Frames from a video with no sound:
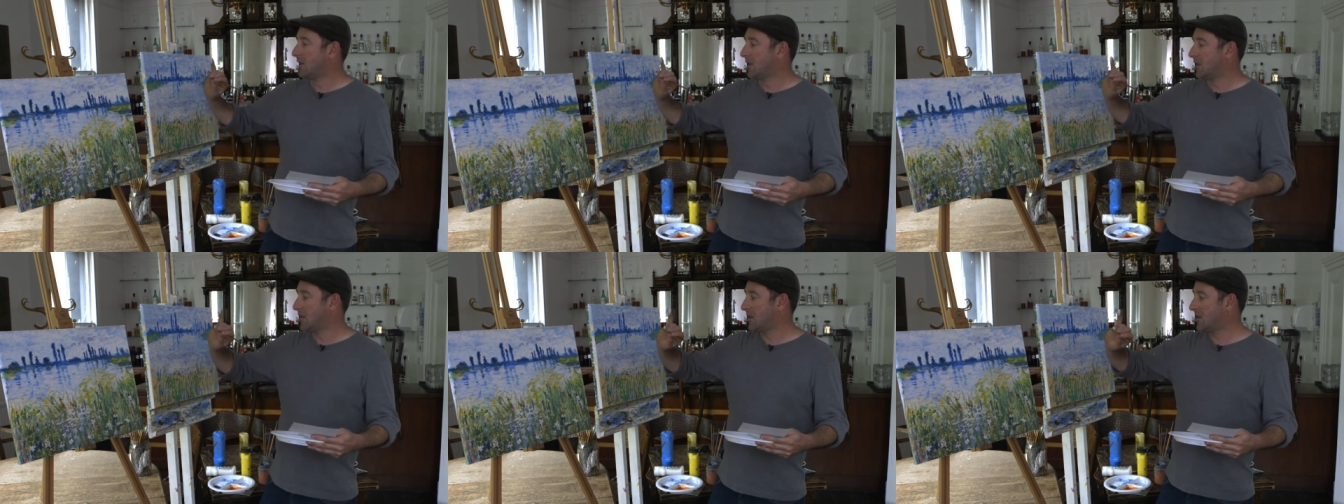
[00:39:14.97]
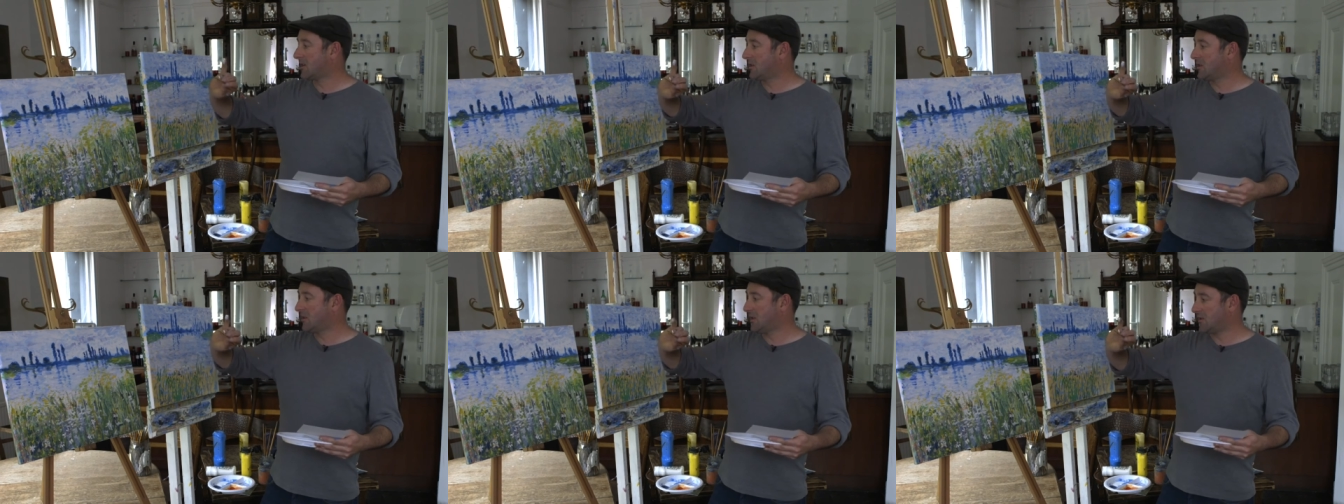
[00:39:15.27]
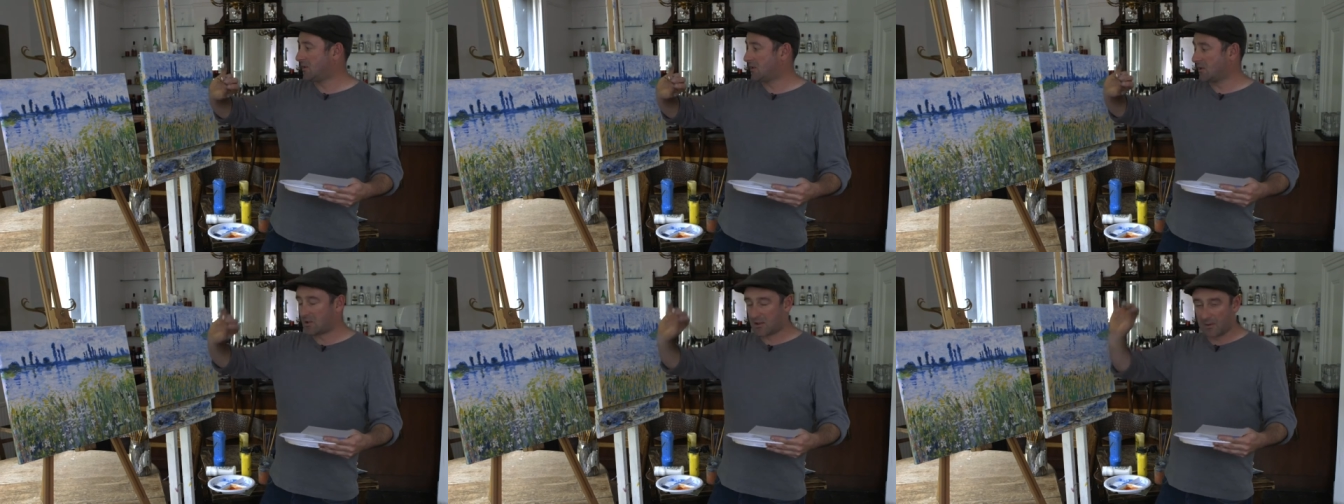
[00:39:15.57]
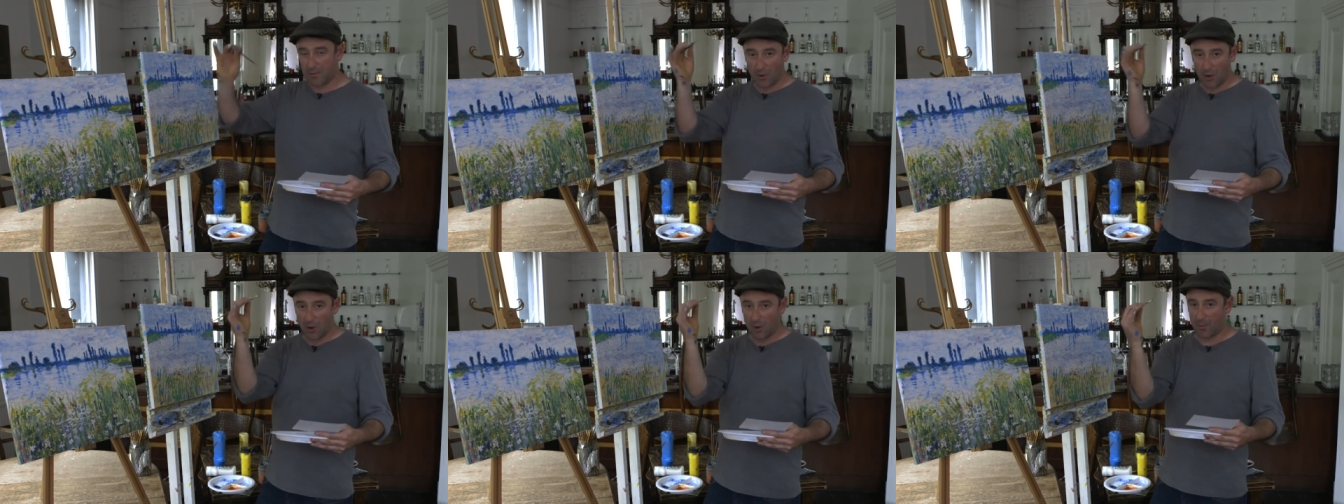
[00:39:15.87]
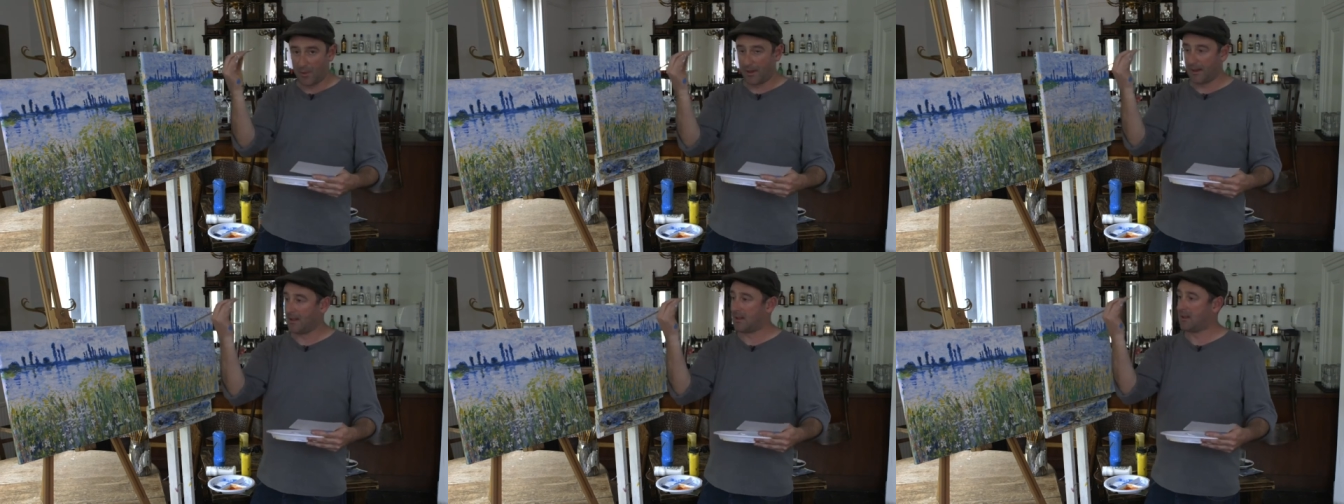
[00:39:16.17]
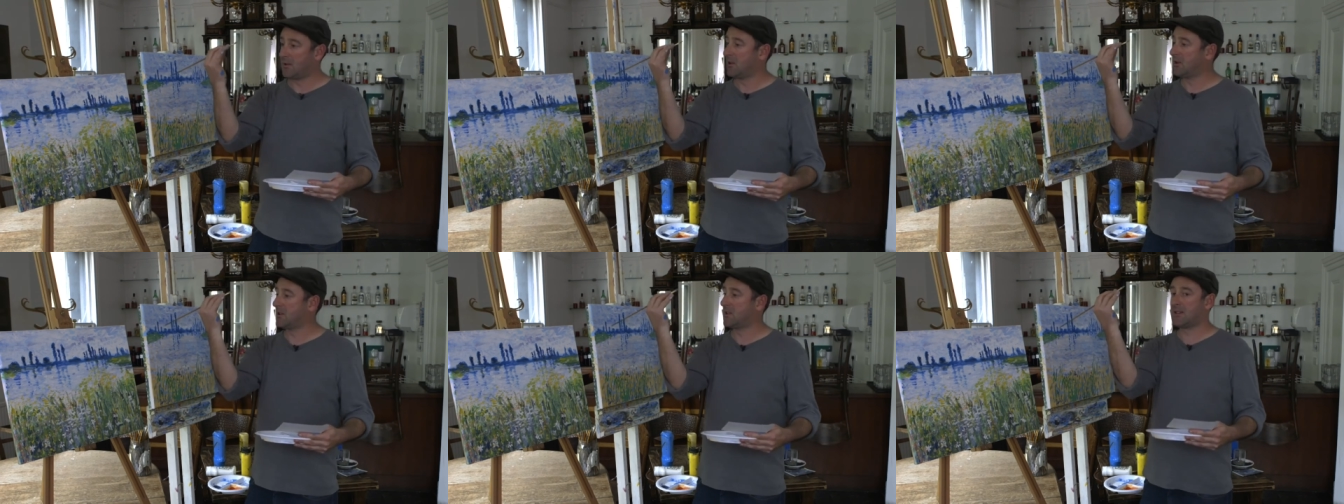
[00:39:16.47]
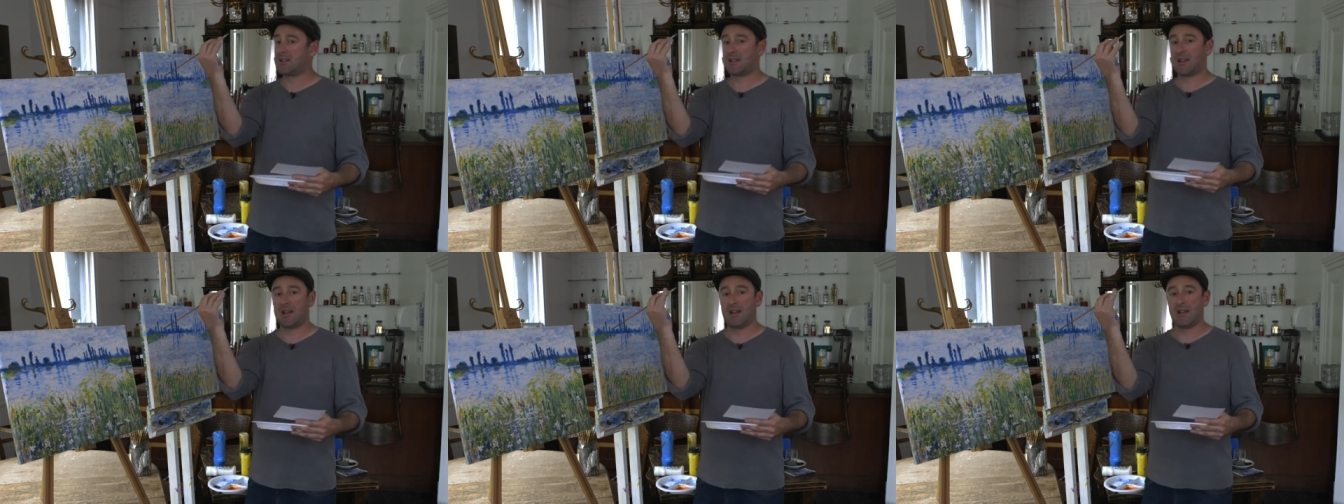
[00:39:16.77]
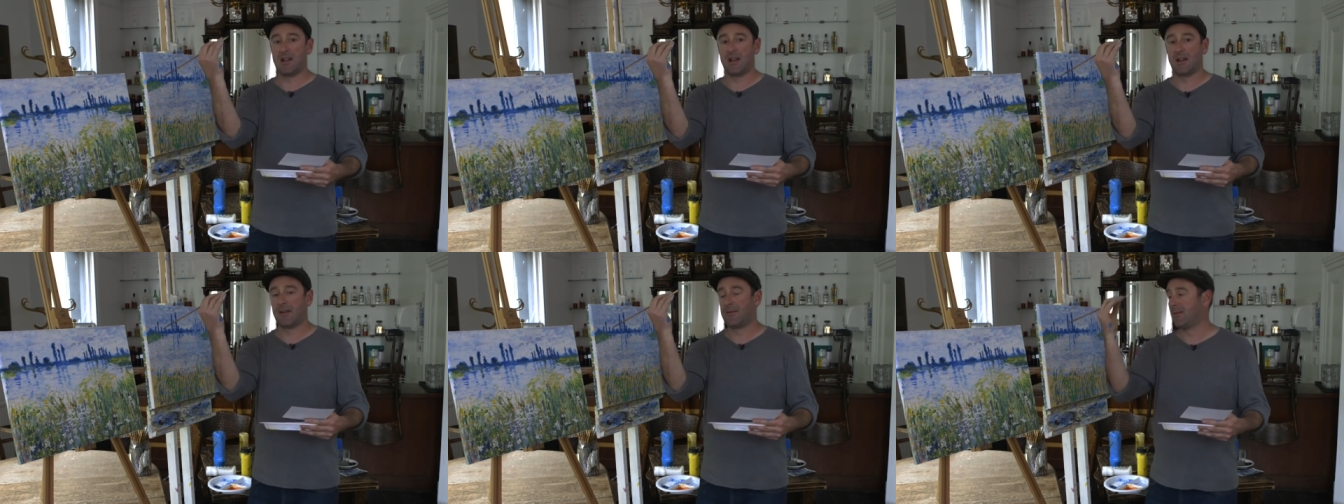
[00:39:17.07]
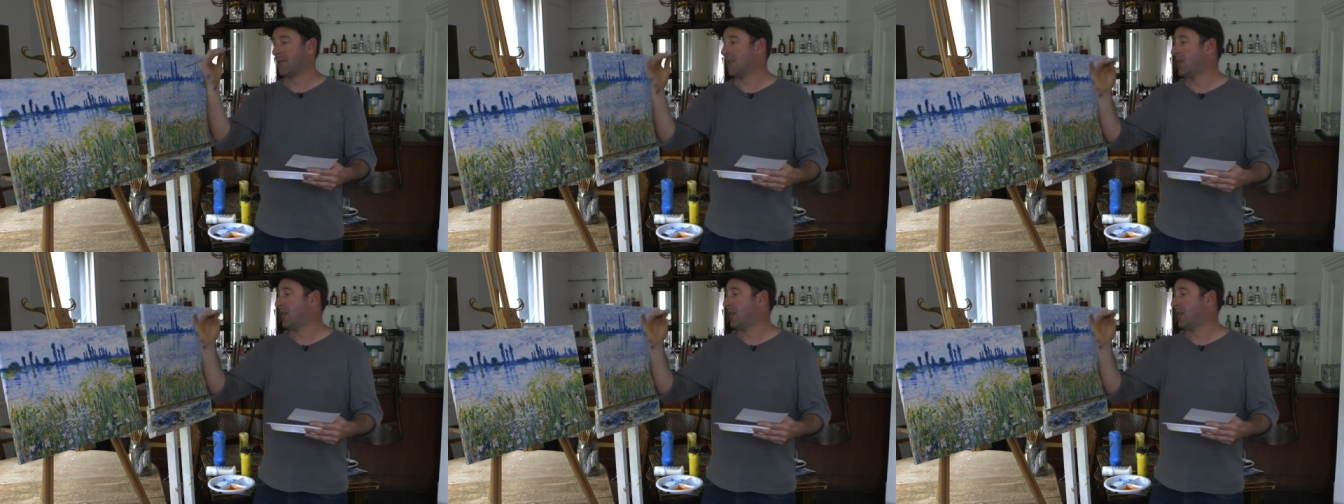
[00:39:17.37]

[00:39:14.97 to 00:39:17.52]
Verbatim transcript: you can use your support pinky, which is here.